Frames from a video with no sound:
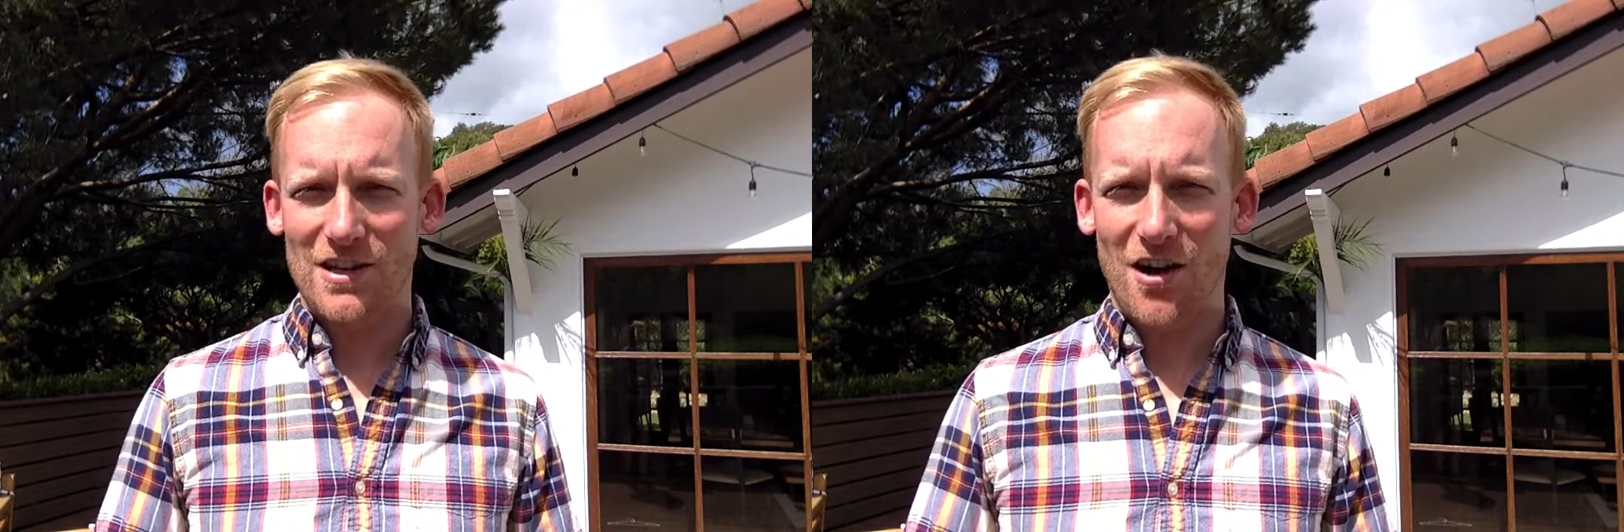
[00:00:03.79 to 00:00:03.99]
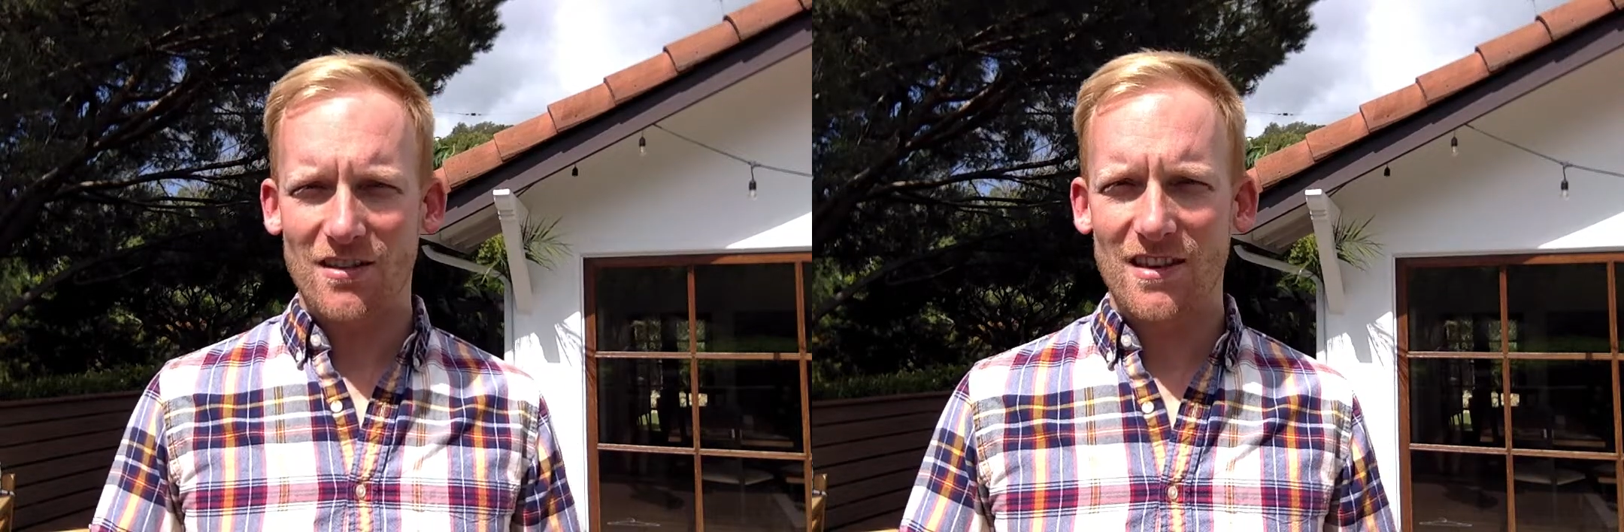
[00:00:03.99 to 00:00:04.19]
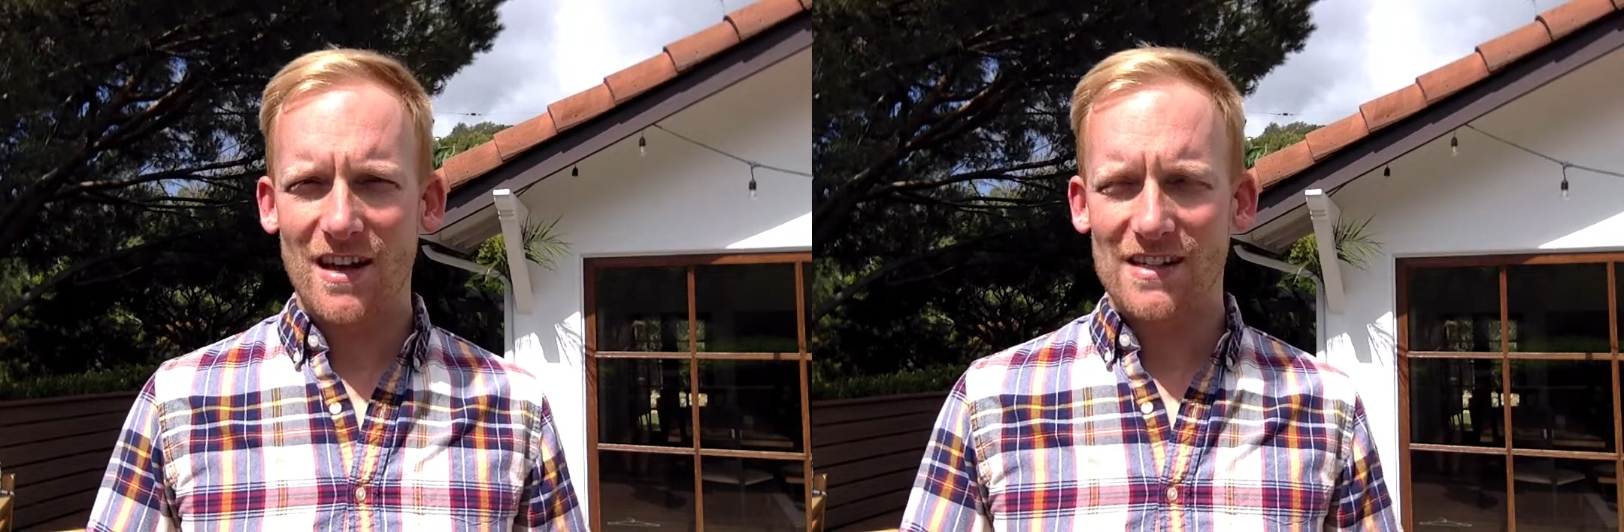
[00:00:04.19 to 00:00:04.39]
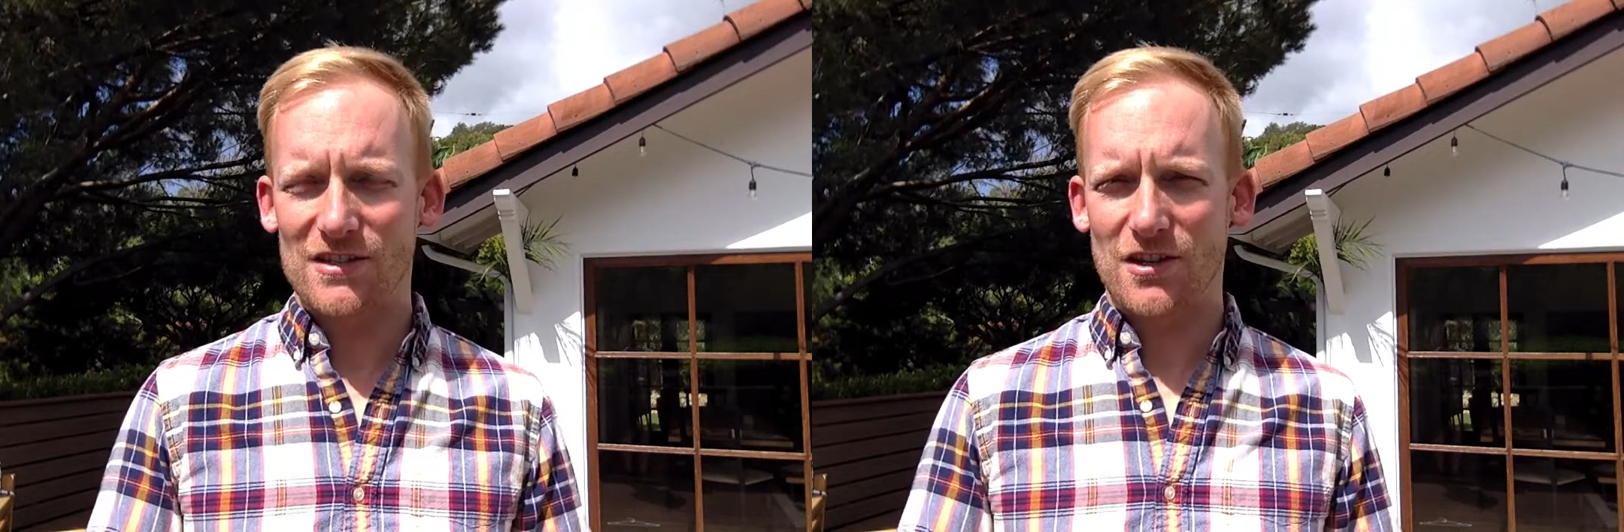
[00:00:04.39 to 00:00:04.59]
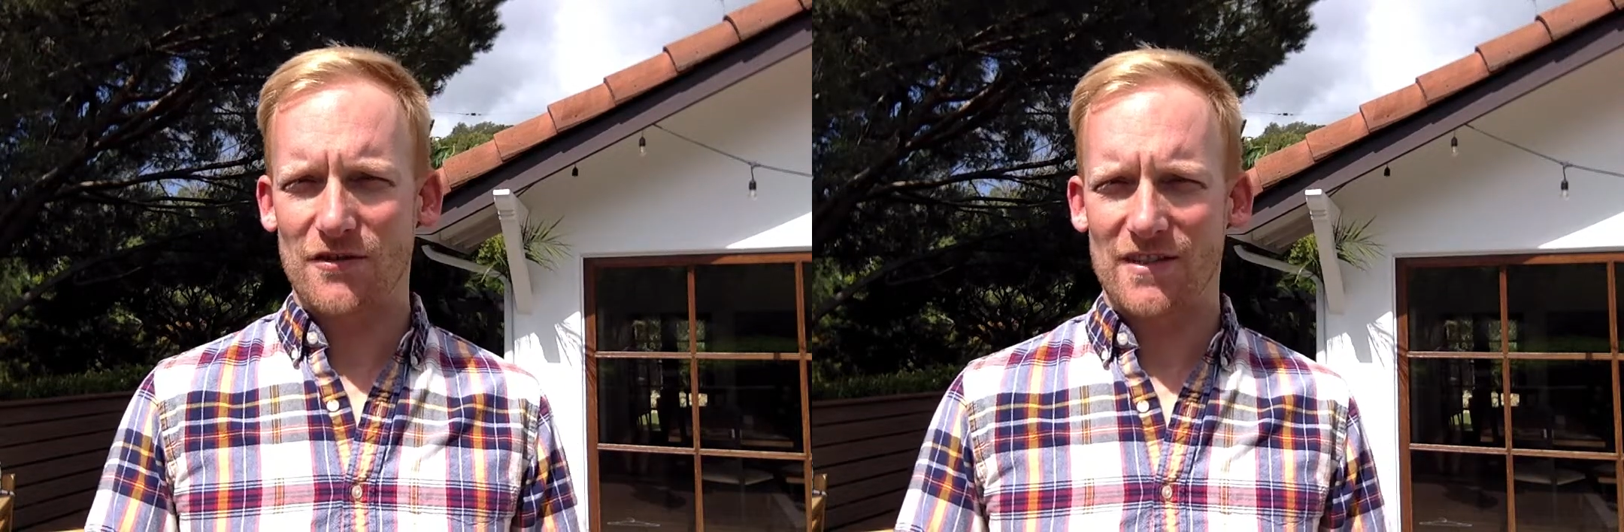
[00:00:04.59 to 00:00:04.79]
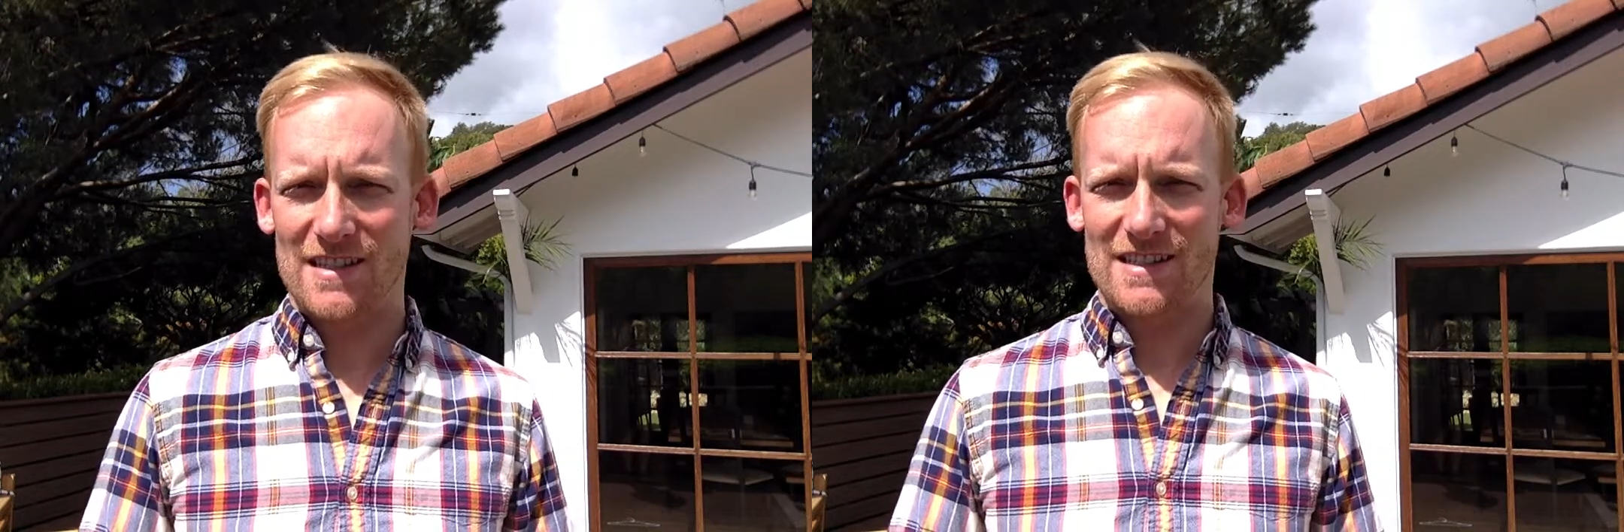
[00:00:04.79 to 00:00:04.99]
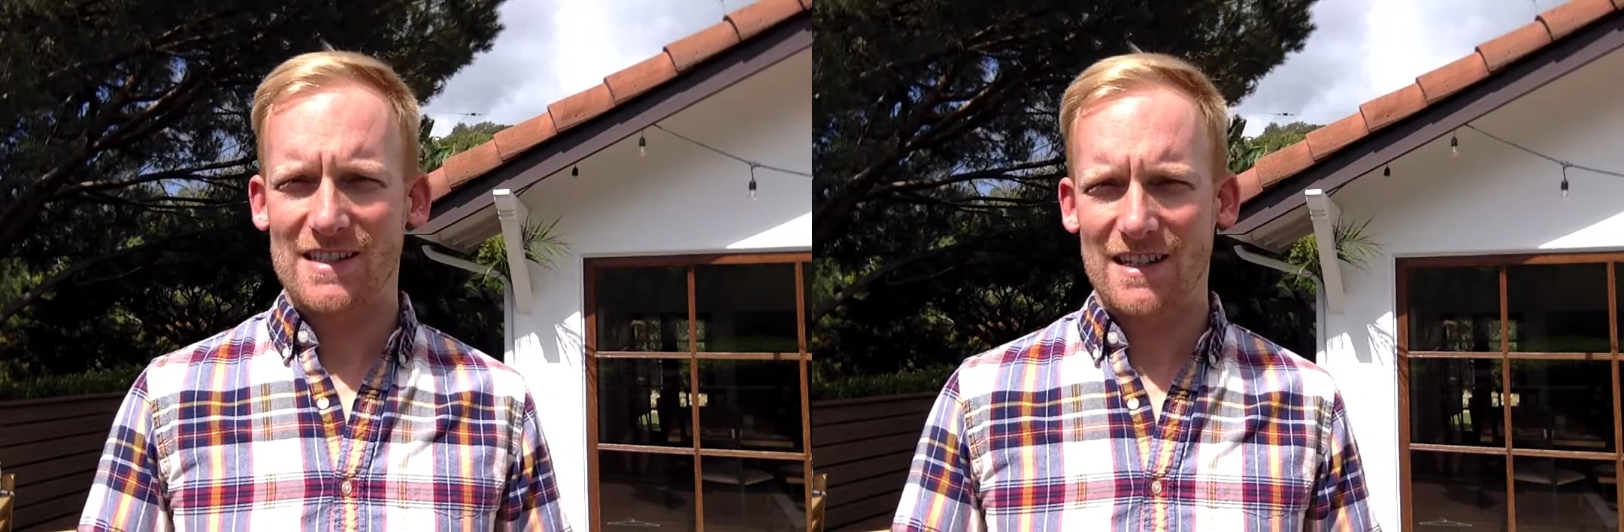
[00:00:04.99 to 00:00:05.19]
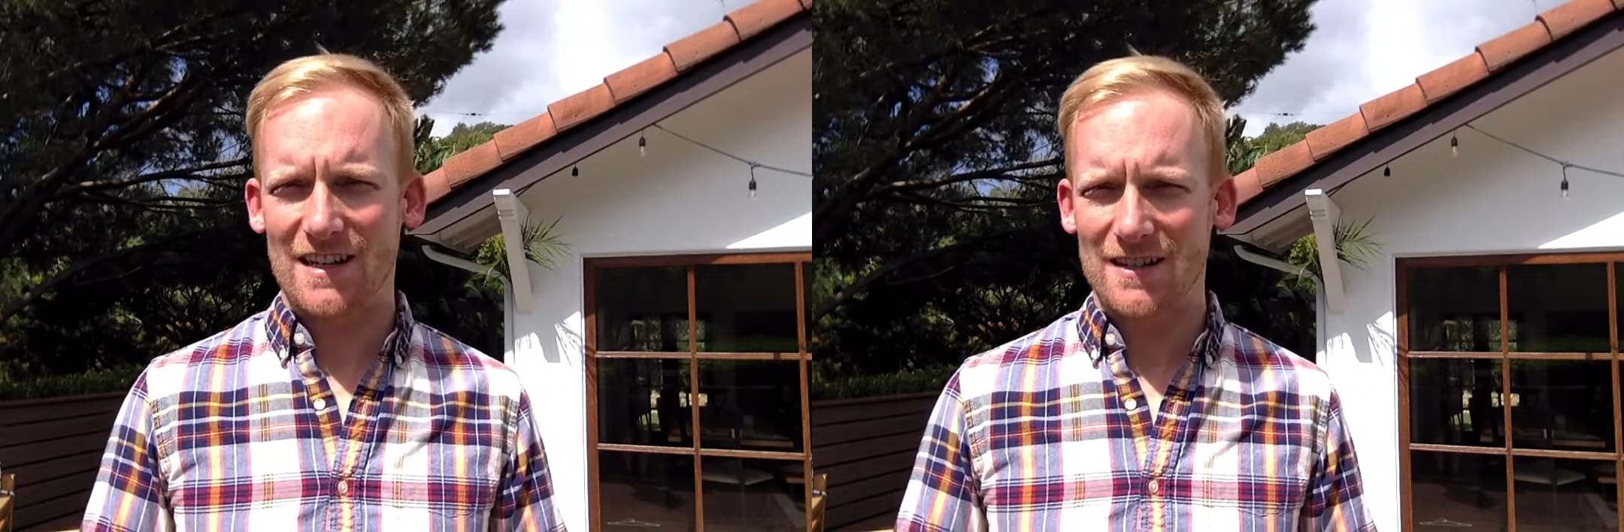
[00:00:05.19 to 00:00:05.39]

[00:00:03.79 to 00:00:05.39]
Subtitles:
online service.